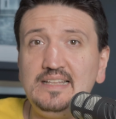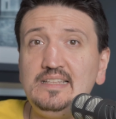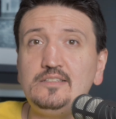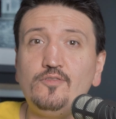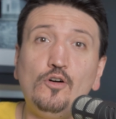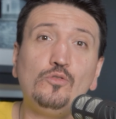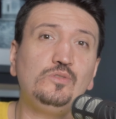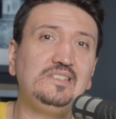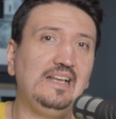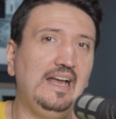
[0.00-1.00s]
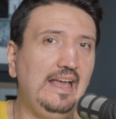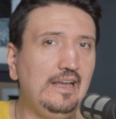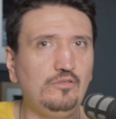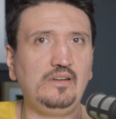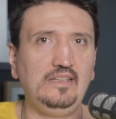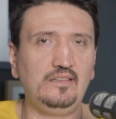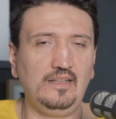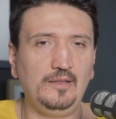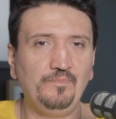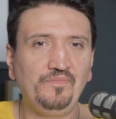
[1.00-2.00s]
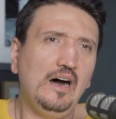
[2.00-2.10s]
that it's focusing accurately,